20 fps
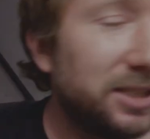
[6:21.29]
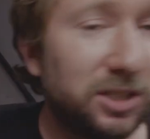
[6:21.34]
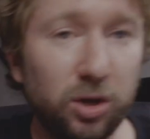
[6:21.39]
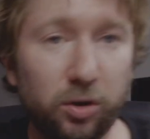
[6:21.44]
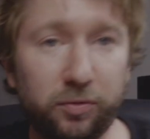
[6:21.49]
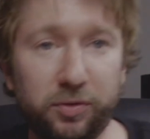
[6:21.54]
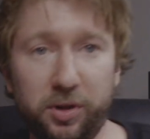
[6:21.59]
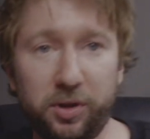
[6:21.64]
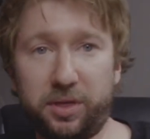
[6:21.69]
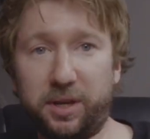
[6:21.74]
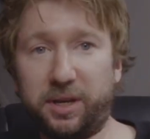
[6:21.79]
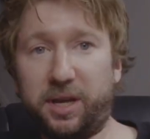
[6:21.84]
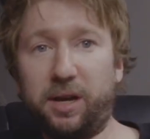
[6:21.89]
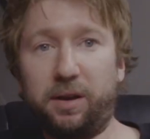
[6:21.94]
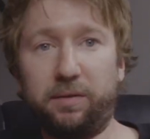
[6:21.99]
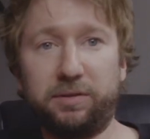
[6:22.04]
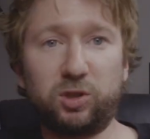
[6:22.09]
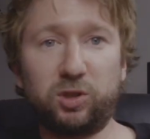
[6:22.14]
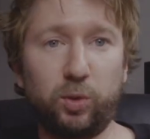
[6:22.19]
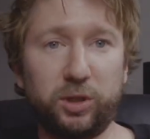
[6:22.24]
So if you're
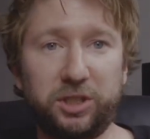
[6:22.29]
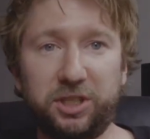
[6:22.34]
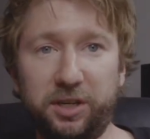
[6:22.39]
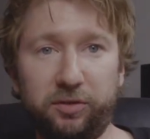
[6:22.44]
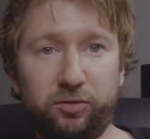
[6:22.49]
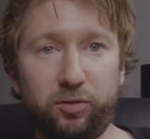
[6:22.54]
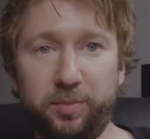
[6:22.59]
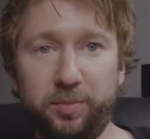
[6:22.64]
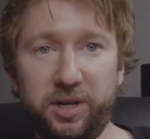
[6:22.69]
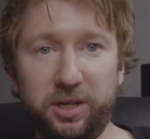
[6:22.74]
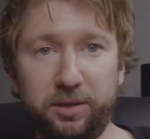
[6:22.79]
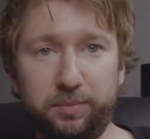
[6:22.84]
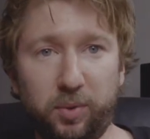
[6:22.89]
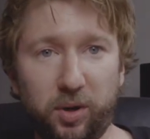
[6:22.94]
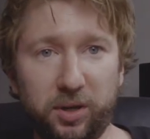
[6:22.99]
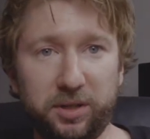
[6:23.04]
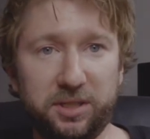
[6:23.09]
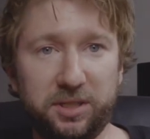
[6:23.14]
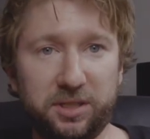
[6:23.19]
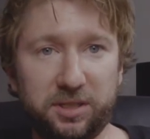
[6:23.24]
thinking of switching from
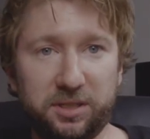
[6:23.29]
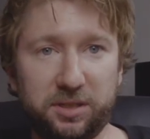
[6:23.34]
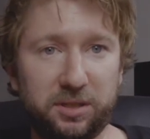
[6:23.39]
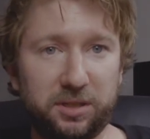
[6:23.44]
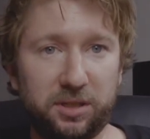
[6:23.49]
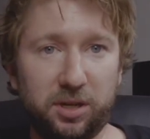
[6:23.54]
earbuds